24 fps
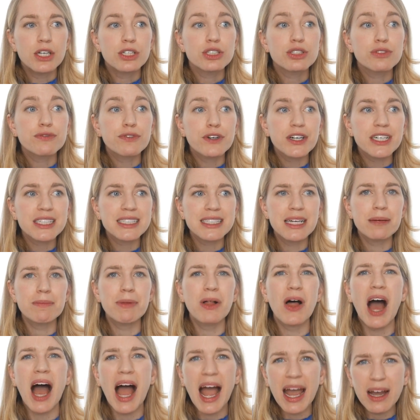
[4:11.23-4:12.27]
So for
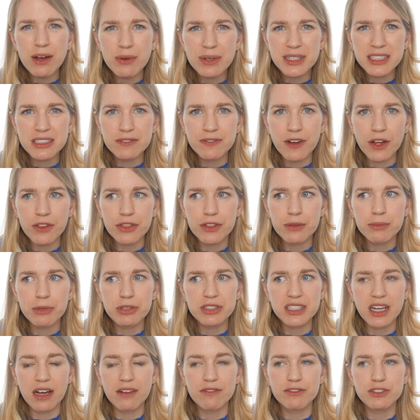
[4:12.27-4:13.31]
example, I always felt the
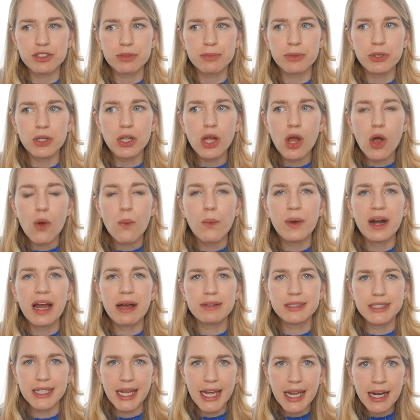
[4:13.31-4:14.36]
most comfortable when
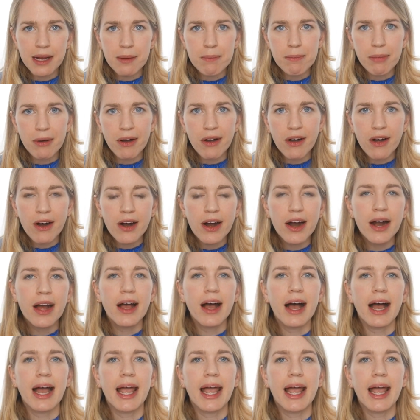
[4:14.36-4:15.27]
I was in a bar,